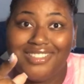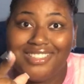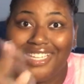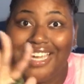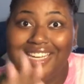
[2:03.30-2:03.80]

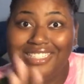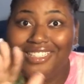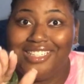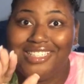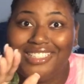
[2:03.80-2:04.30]
I need to
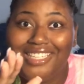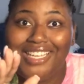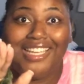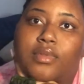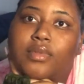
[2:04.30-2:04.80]
look into
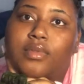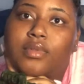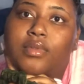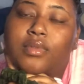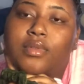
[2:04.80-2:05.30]
that.
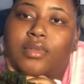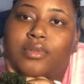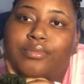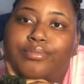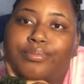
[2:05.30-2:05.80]

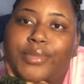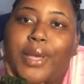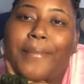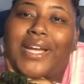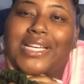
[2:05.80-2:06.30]

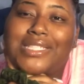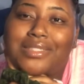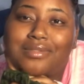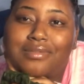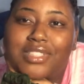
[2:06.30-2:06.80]
My
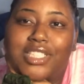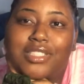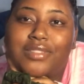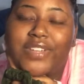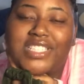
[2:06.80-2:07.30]
cousin is
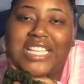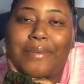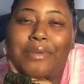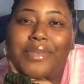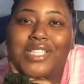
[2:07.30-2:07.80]

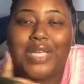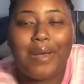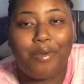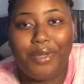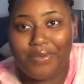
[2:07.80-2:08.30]
FaceTiming me, so I
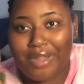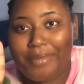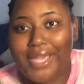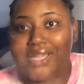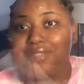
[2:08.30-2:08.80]
will be right
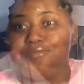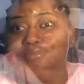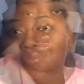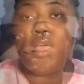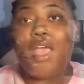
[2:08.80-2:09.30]
back.
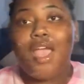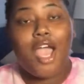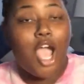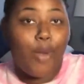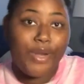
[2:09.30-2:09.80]

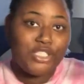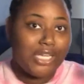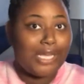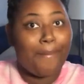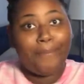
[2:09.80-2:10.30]
Alright, y'all,
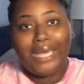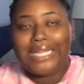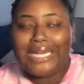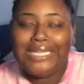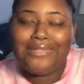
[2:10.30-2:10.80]
like I'm back
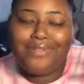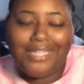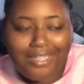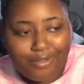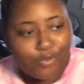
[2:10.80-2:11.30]
like I never
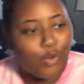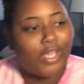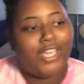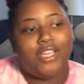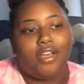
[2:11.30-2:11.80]
left. Okay,